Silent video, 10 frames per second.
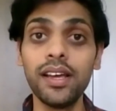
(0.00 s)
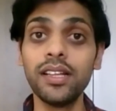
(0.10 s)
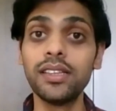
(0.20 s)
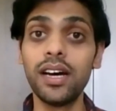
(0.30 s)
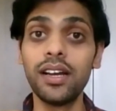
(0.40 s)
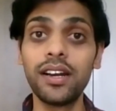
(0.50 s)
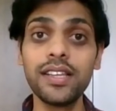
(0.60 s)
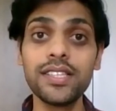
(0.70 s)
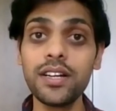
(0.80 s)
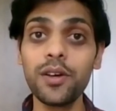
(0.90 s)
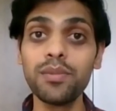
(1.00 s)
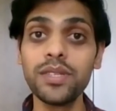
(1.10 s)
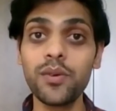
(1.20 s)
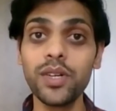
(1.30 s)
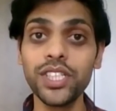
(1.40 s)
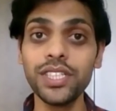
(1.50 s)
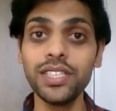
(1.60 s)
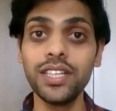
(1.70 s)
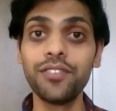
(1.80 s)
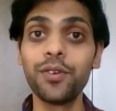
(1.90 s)
the result of this question,
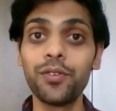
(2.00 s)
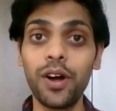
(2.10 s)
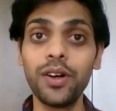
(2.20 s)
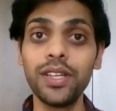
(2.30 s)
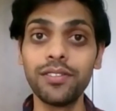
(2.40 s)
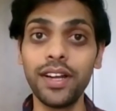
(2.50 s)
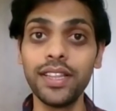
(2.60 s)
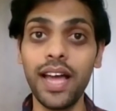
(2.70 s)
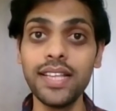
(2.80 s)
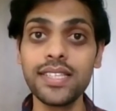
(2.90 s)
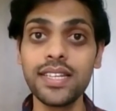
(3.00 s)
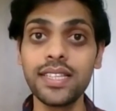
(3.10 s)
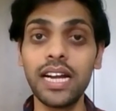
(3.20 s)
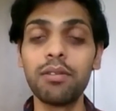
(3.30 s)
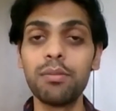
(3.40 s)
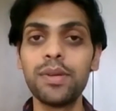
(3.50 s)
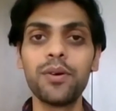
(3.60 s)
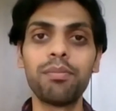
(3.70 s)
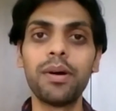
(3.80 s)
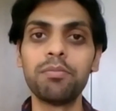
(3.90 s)
if you find the answer, that will be your
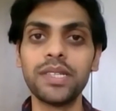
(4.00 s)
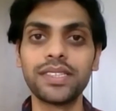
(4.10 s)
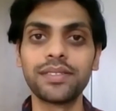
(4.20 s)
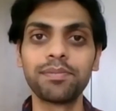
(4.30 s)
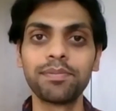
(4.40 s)
purpose.